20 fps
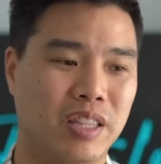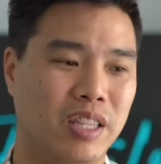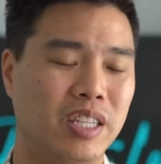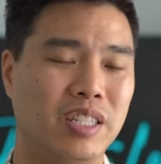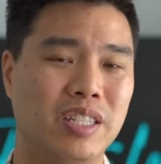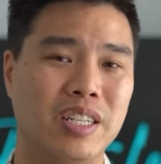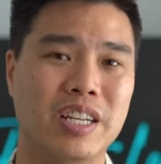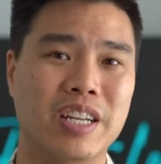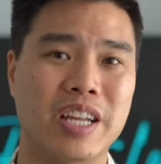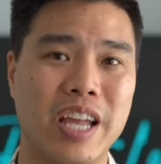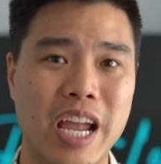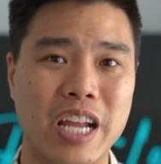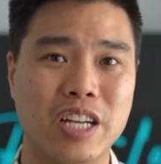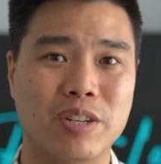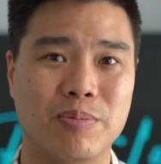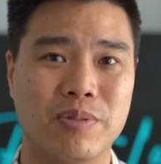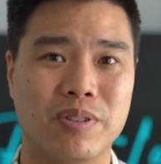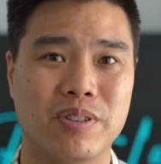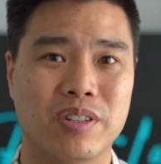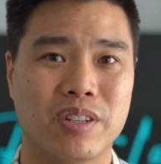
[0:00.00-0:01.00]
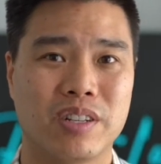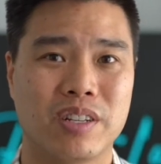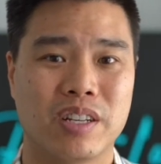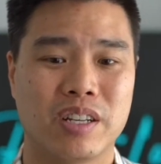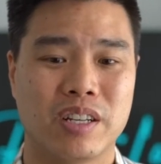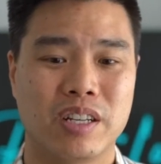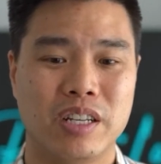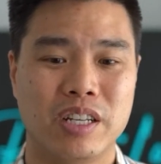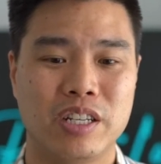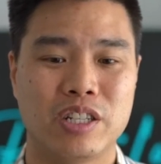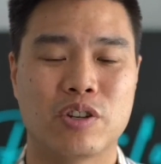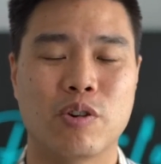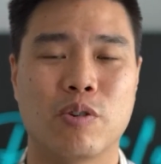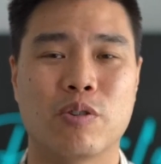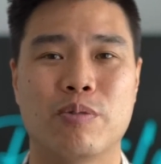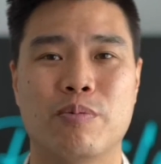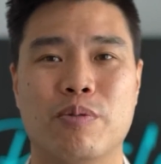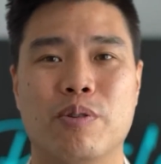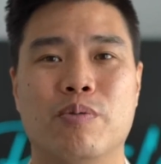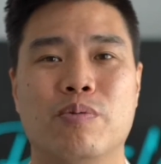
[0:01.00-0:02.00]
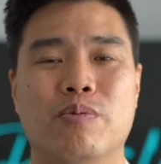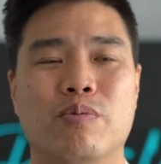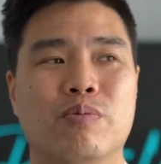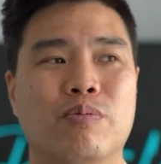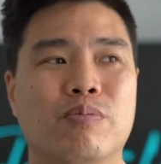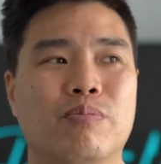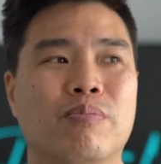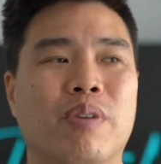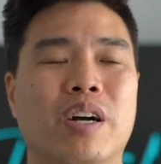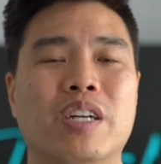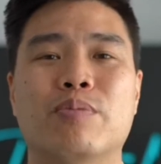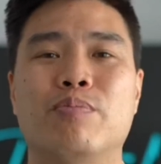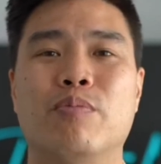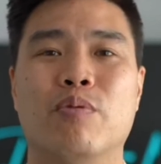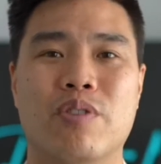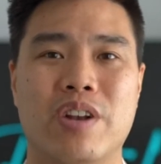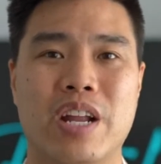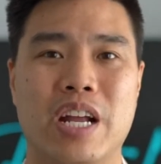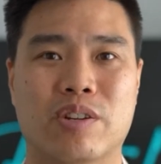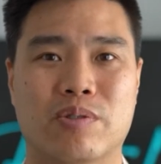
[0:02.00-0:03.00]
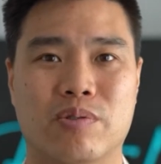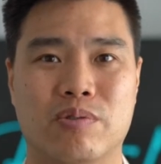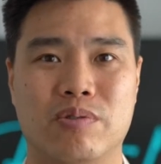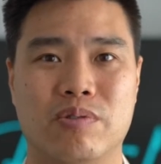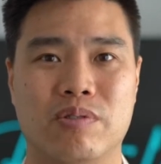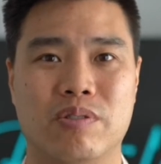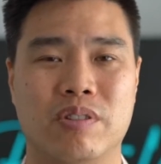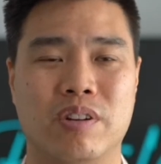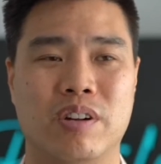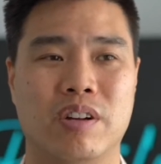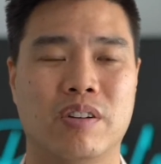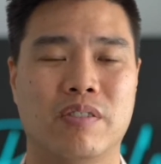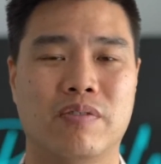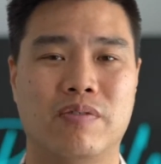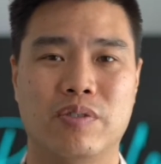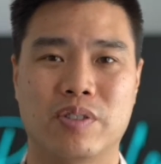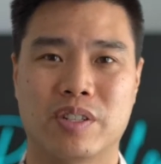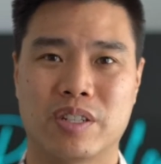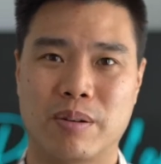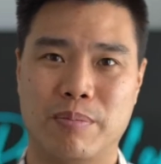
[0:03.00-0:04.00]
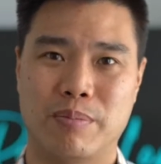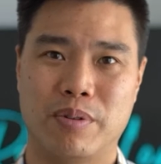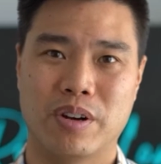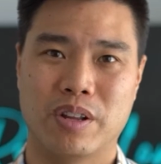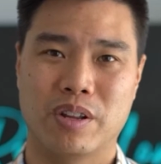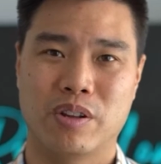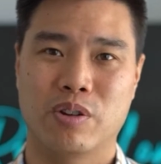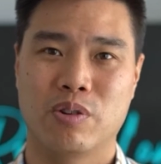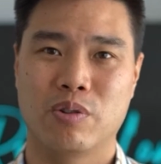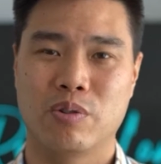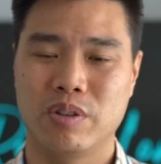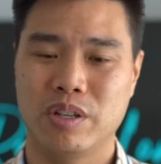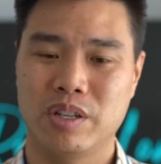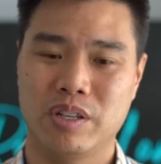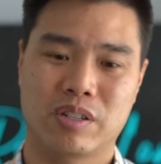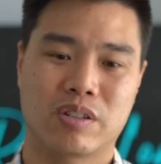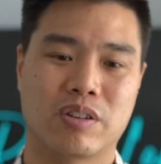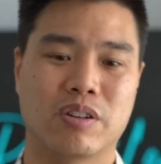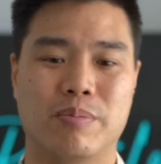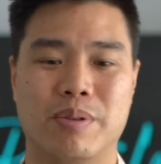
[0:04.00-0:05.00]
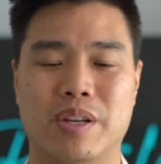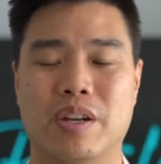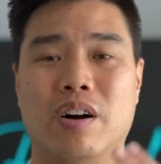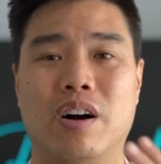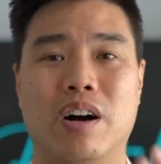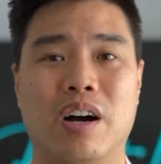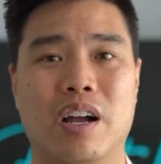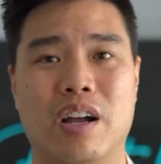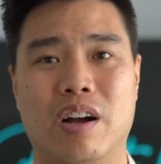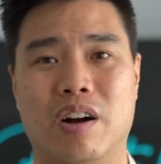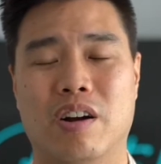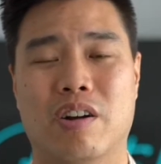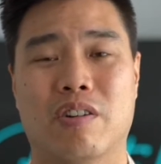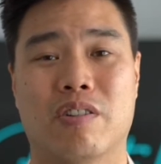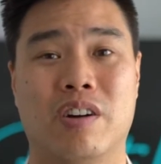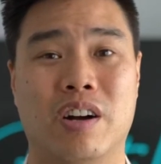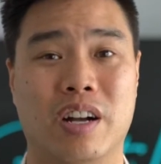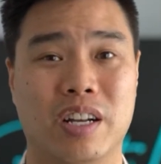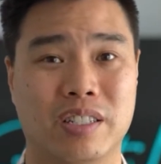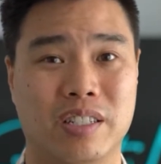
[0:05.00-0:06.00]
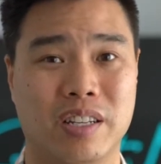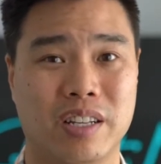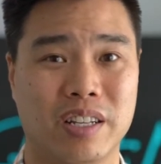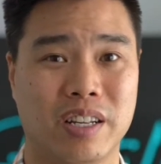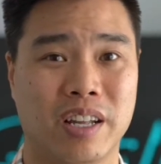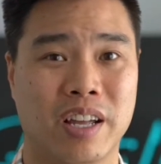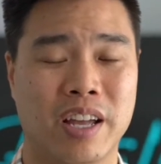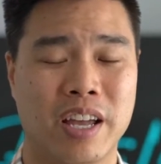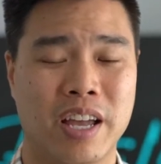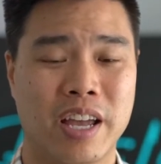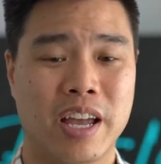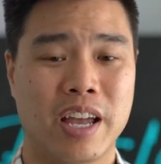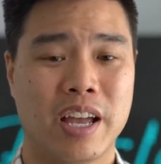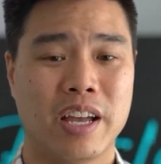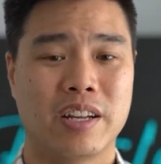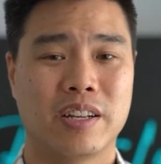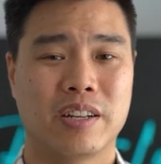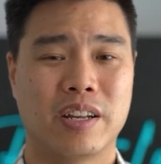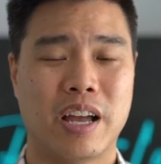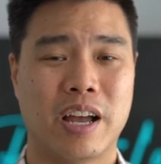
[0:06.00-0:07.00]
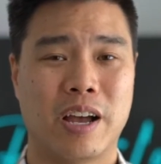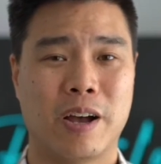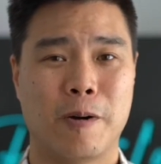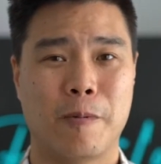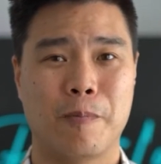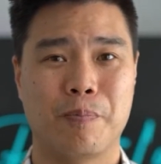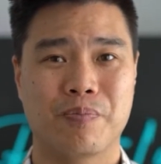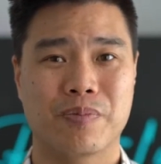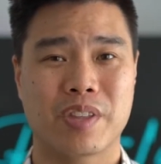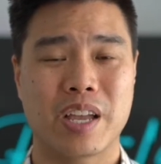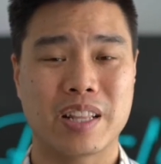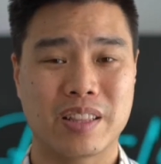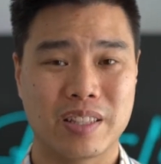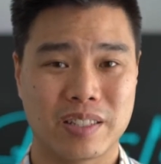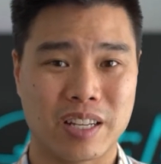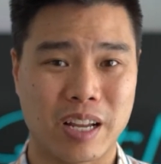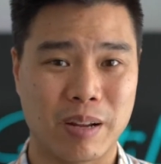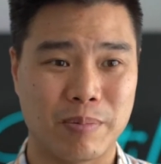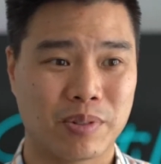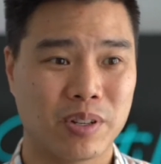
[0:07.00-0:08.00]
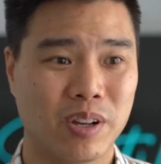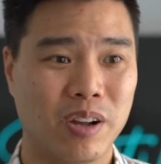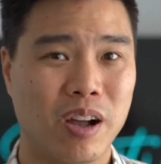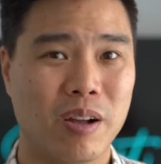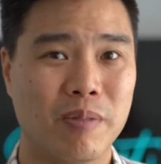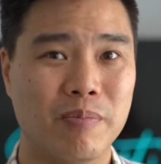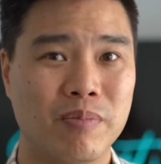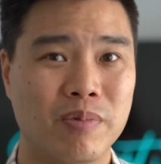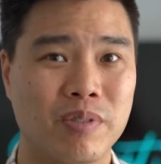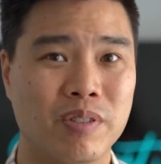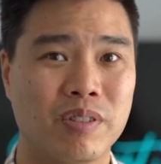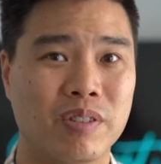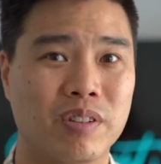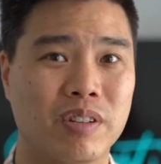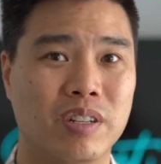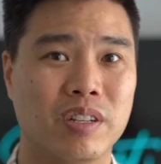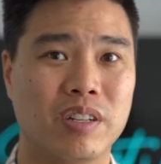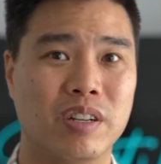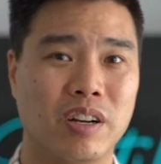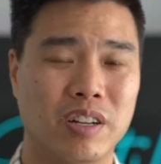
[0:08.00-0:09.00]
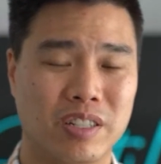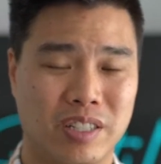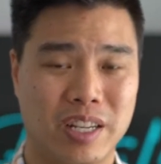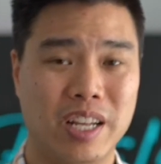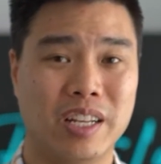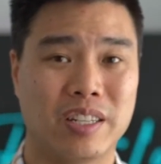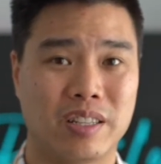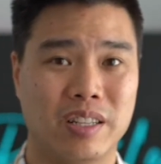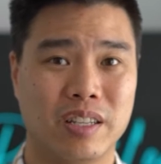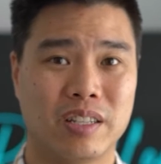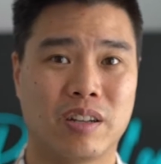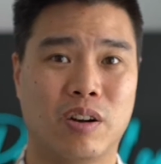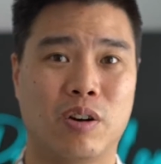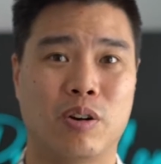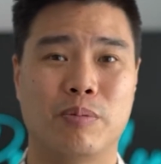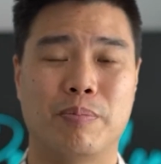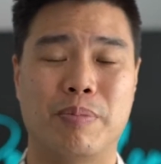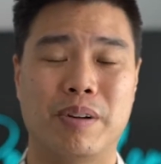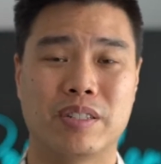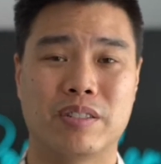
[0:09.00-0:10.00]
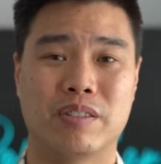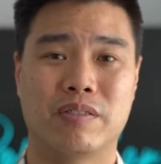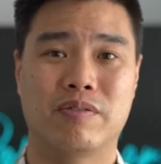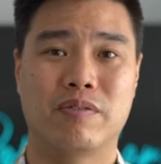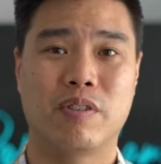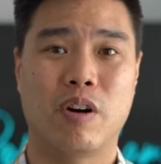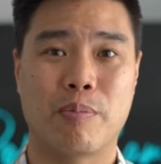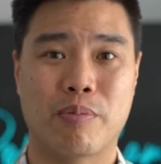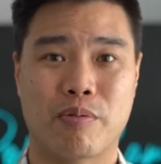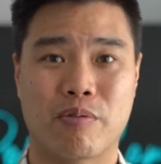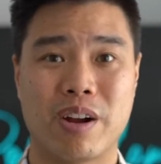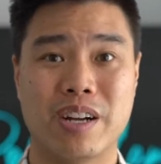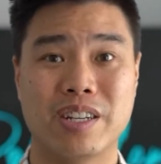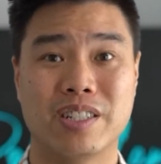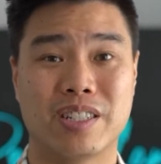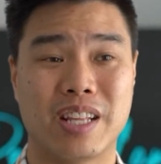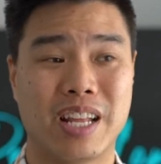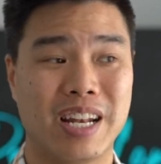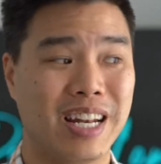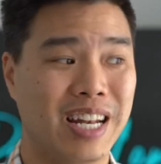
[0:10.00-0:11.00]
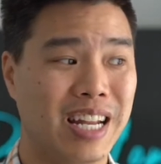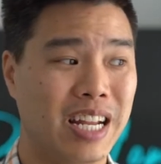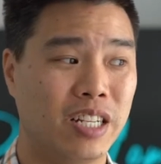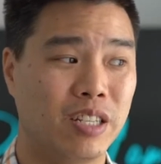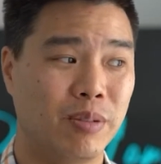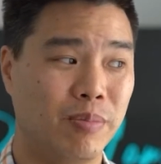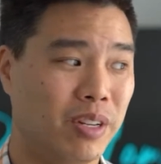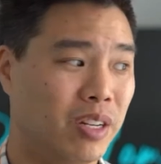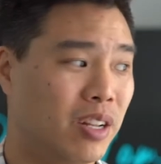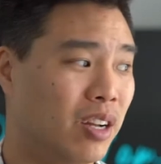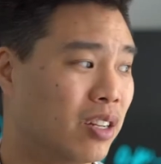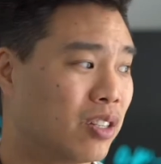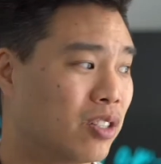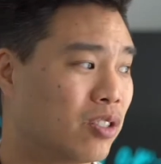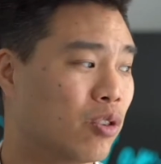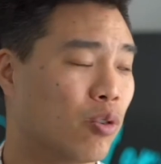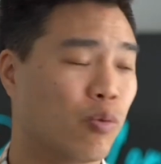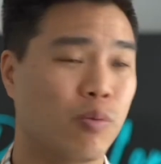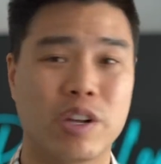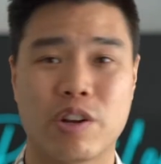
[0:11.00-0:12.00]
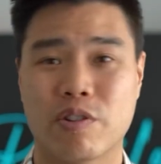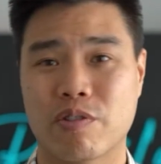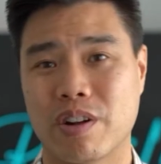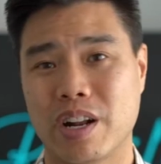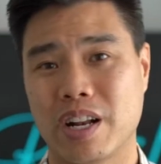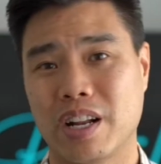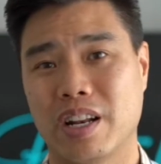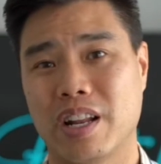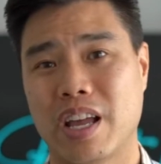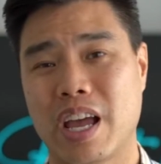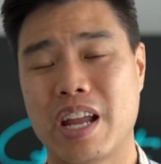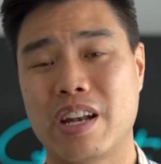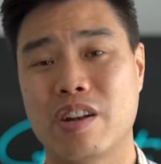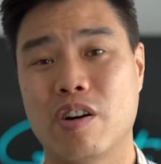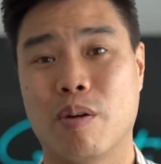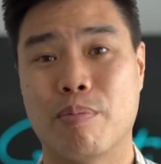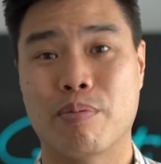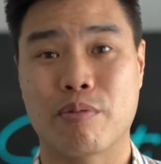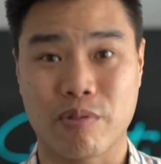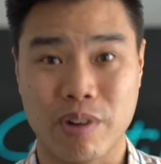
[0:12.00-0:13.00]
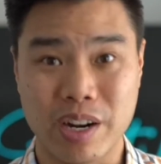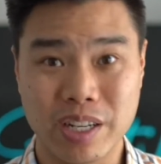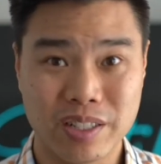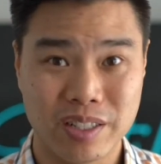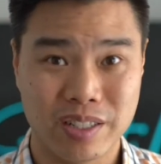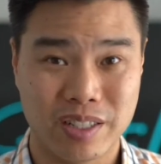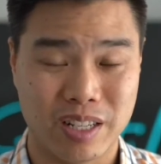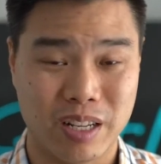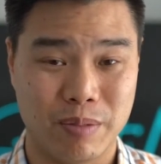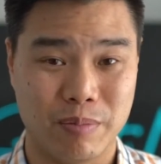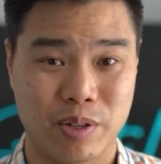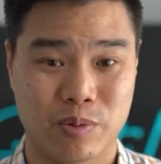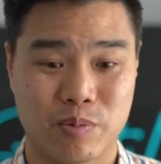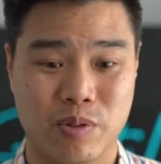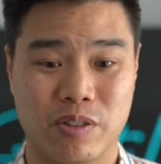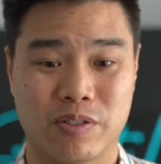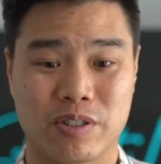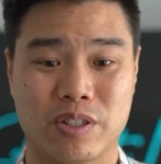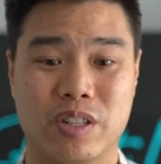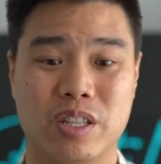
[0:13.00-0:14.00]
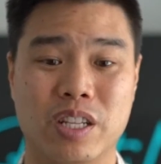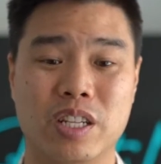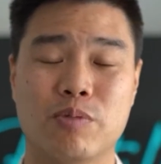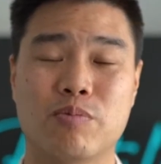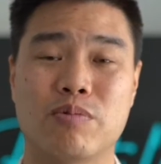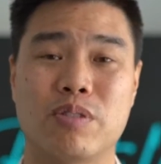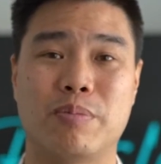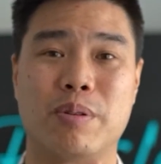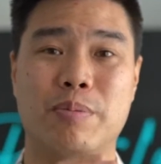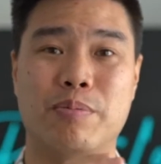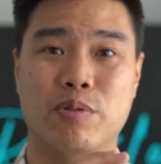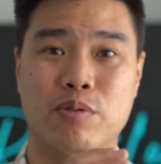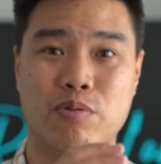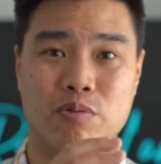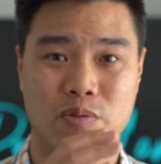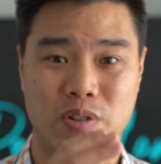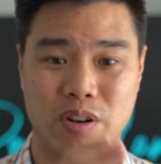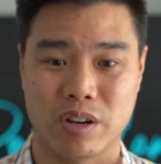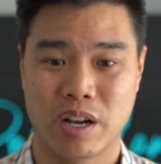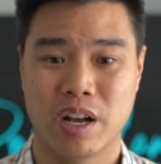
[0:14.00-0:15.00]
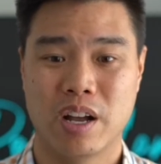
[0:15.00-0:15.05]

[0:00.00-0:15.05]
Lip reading: engagement is going to be much more natural for somebody who is going to be a high I or a high C. At the same time, yes, there's a whole bunch of operations that need to be done. So we created an operations team as well. So these were the people who were